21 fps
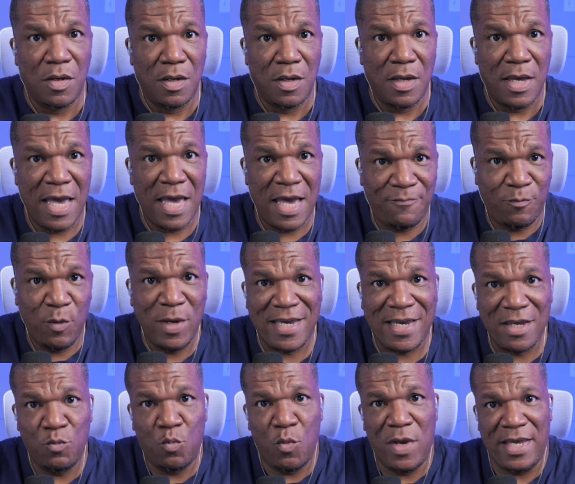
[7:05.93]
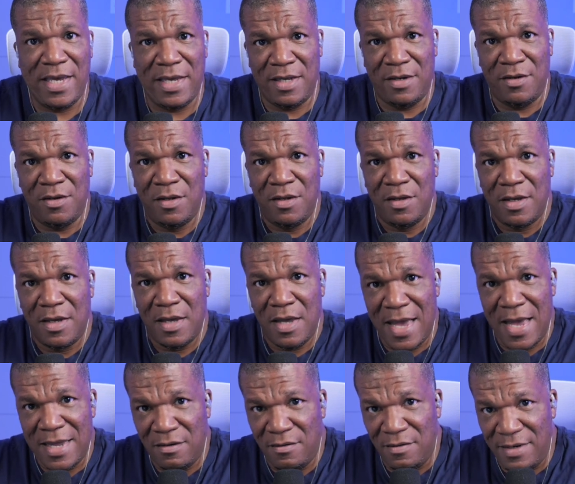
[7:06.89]
If we can win
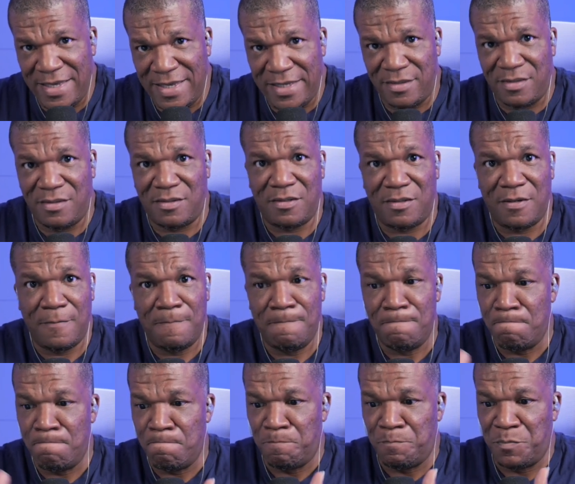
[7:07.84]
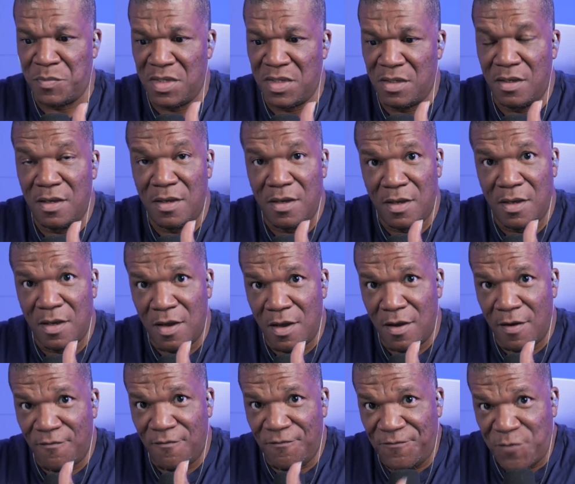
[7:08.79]
at least
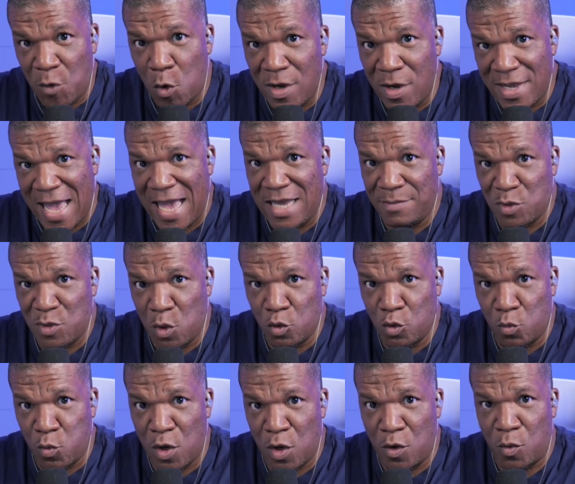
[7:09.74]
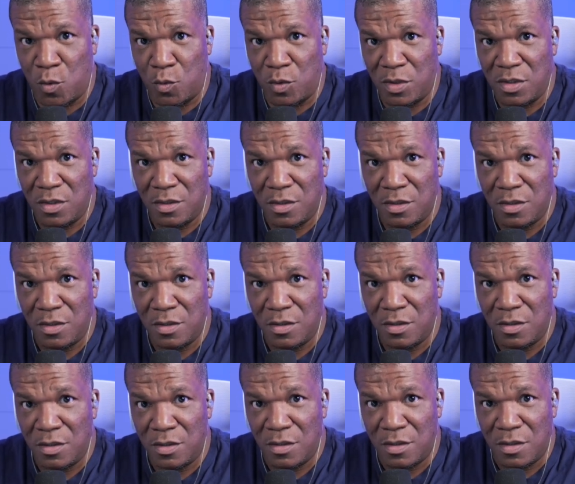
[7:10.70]
4 games on the road,
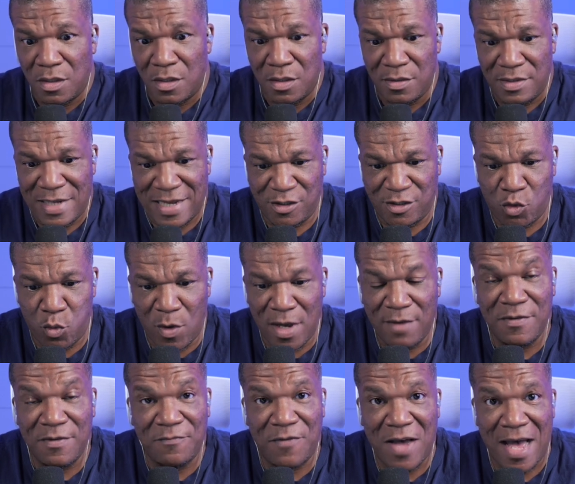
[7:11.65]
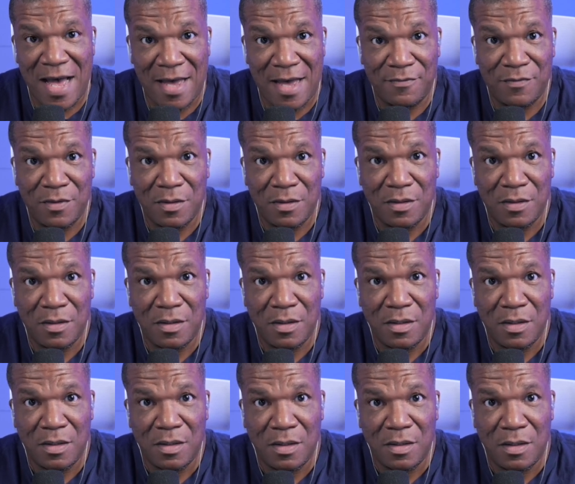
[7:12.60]
that's 12-5.
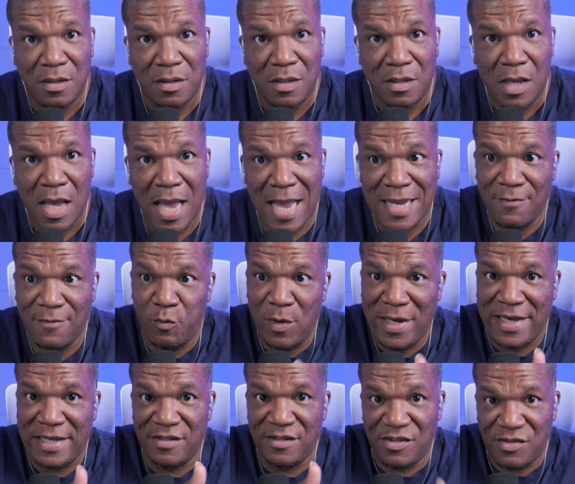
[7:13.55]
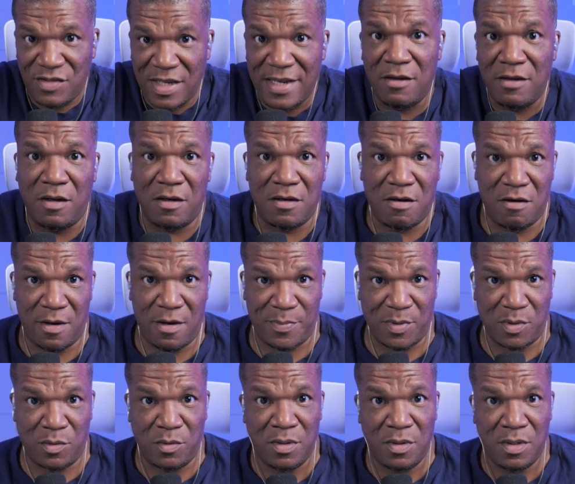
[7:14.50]
And if we can steal a couple,